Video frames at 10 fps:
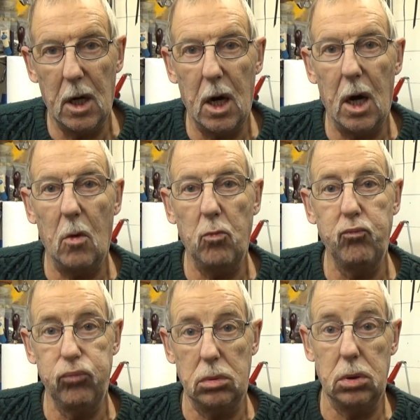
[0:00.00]
Oh,
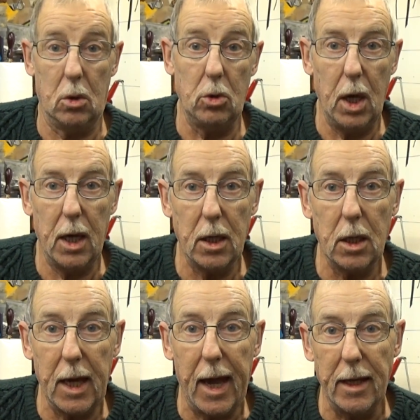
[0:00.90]
well, yeah, you
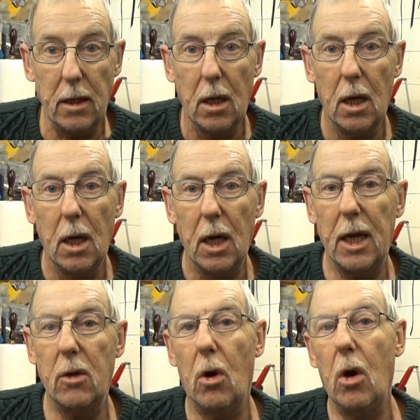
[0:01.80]
can.
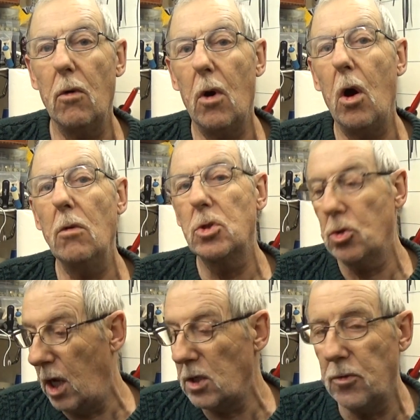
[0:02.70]
Anyway, I've
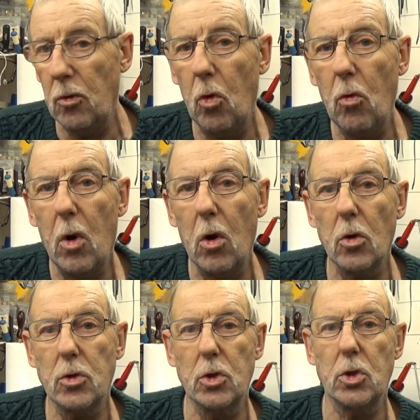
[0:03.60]
scratched through all my
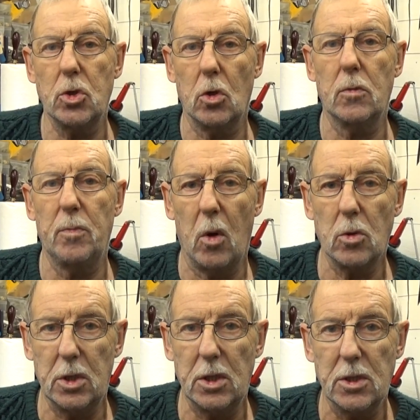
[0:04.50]
odds and sod
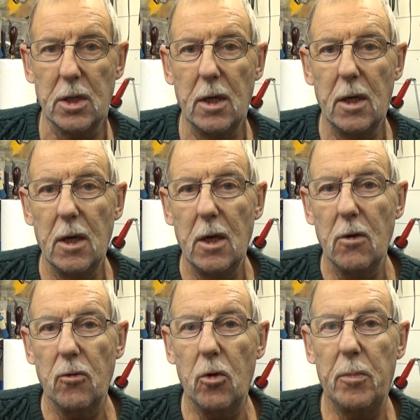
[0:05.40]
boxes
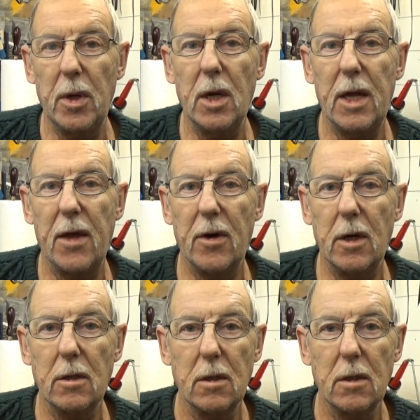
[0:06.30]
for a bit of leather,